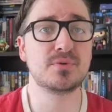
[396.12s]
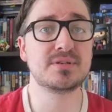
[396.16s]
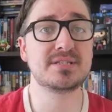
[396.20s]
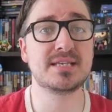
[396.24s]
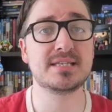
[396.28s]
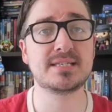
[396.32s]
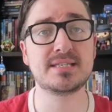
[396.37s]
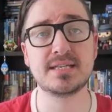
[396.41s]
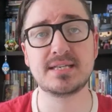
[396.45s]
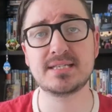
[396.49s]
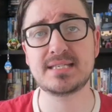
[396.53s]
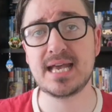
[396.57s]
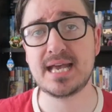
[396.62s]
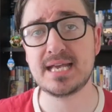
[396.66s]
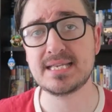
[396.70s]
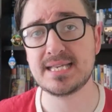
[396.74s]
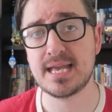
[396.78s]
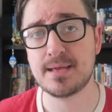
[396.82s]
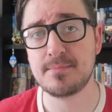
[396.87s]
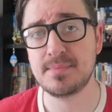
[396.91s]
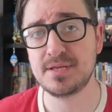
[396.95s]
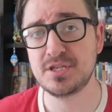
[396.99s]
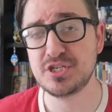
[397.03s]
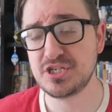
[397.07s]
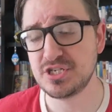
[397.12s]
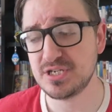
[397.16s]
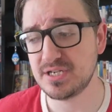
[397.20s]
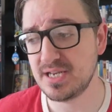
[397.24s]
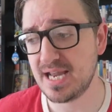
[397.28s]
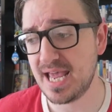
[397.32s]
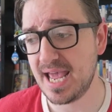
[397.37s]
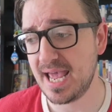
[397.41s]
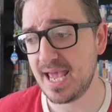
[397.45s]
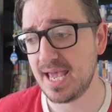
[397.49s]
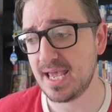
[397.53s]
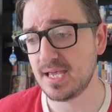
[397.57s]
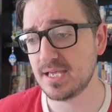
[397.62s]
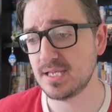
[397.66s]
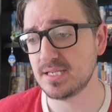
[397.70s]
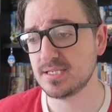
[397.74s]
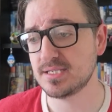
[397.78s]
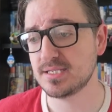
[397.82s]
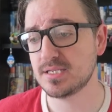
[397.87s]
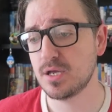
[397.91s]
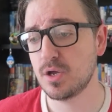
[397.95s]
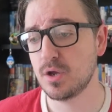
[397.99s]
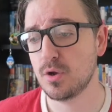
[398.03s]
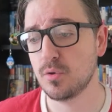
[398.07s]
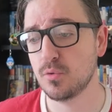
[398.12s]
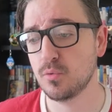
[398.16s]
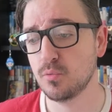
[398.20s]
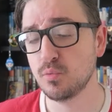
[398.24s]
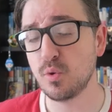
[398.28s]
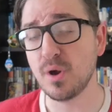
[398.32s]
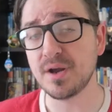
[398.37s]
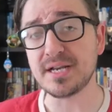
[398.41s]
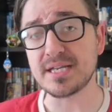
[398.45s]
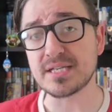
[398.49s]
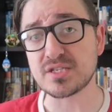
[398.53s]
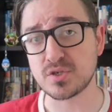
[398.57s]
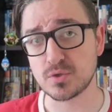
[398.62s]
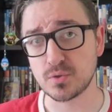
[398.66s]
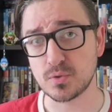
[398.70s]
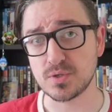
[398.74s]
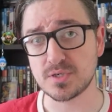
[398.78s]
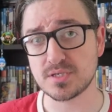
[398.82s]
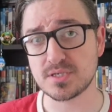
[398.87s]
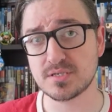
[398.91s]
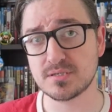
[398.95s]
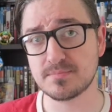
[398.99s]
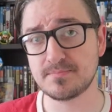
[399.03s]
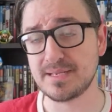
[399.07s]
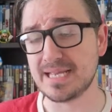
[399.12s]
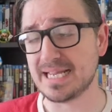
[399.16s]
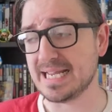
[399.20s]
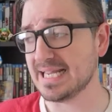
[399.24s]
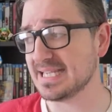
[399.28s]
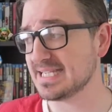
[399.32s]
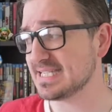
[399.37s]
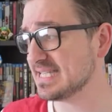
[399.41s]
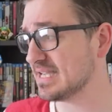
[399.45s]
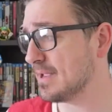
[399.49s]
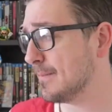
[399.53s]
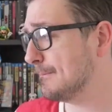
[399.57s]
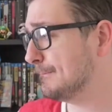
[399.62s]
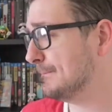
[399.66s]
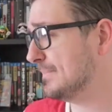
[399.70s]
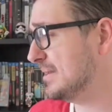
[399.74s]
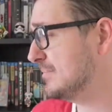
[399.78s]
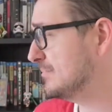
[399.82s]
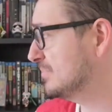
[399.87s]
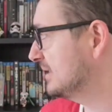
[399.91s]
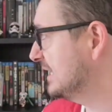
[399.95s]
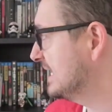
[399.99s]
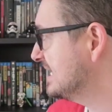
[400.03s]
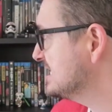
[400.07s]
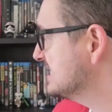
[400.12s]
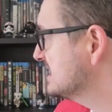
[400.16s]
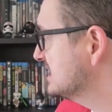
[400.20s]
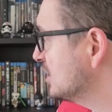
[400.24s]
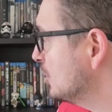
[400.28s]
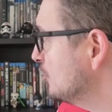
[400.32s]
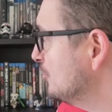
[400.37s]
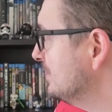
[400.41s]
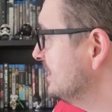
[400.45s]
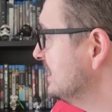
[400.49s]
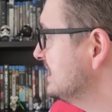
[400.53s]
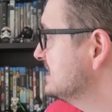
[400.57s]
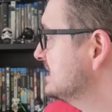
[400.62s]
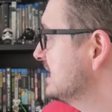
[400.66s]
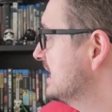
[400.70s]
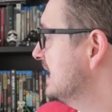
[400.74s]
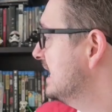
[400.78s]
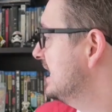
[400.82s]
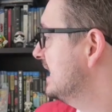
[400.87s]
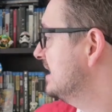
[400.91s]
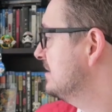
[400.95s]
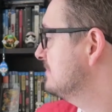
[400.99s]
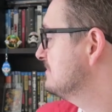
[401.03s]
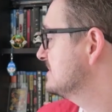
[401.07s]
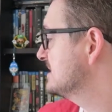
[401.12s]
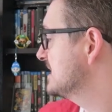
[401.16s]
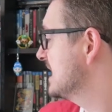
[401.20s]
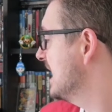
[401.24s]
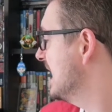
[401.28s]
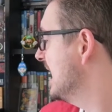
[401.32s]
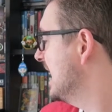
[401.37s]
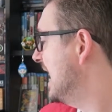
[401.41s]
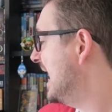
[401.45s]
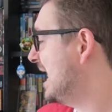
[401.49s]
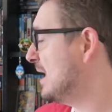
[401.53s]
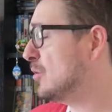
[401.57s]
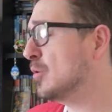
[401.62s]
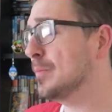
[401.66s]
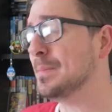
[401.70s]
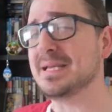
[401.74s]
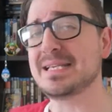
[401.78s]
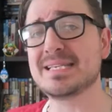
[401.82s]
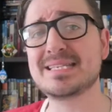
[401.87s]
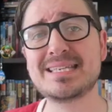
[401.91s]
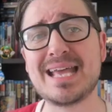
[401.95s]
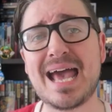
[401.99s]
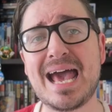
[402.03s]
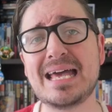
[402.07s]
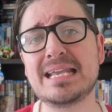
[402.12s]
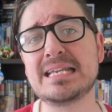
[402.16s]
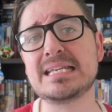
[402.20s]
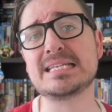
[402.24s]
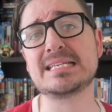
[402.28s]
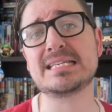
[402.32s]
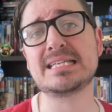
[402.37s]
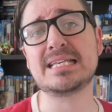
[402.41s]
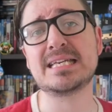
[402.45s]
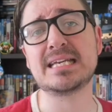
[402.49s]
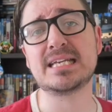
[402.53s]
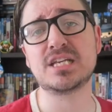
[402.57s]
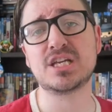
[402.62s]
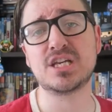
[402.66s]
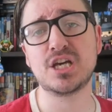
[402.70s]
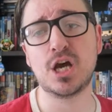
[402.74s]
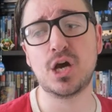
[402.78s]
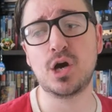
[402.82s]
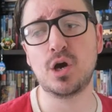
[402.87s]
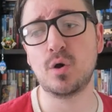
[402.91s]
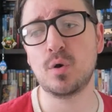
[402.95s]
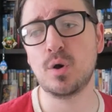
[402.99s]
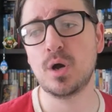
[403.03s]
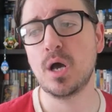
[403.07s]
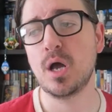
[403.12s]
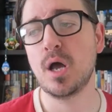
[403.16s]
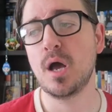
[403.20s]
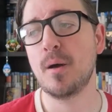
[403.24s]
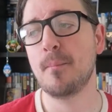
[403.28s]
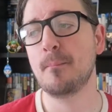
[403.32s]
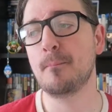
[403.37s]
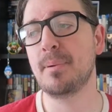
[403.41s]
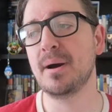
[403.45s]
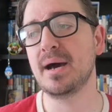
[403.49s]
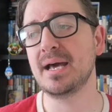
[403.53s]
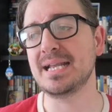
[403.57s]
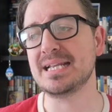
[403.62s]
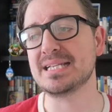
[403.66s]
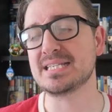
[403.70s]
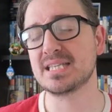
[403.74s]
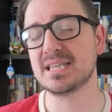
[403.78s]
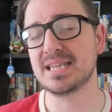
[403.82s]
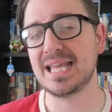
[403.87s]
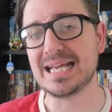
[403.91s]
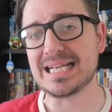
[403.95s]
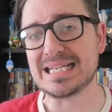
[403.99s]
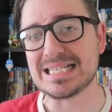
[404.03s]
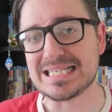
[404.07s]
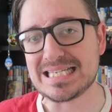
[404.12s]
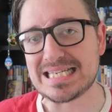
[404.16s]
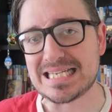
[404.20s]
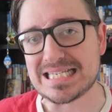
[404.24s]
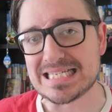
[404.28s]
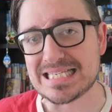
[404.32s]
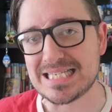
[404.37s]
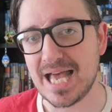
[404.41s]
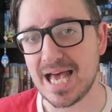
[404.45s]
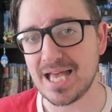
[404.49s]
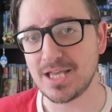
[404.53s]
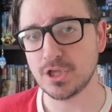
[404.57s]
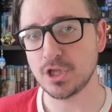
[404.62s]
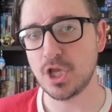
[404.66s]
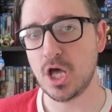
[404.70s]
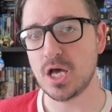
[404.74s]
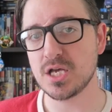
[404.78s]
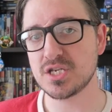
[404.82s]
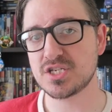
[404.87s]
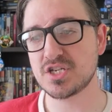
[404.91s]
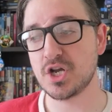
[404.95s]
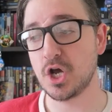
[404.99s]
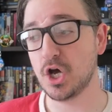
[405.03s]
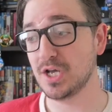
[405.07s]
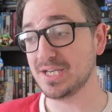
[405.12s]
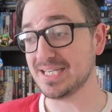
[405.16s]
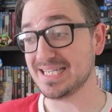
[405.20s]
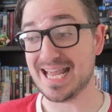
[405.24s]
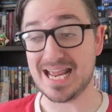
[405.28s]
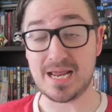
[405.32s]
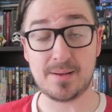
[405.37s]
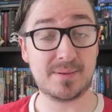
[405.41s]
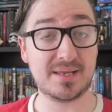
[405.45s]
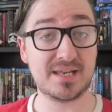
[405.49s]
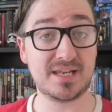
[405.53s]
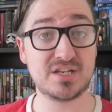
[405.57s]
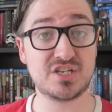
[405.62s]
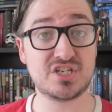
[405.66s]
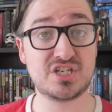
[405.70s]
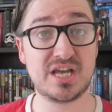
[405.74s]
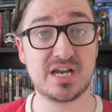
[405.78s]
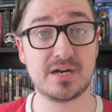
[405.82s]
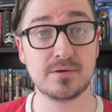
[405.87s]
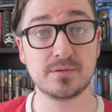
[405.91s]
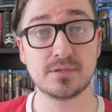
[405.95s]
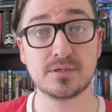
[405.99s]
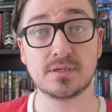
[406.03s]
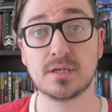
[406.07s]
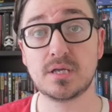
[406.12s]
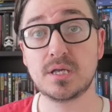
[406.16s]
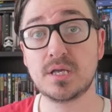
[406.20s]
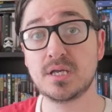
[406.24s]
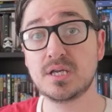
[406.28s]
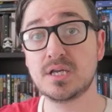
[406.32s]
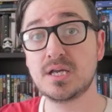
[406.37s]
Resistance, as I mentioned, has run its course. It's been played so many times. I will be sad to see it go, but its legacy is not lost on gaming in general.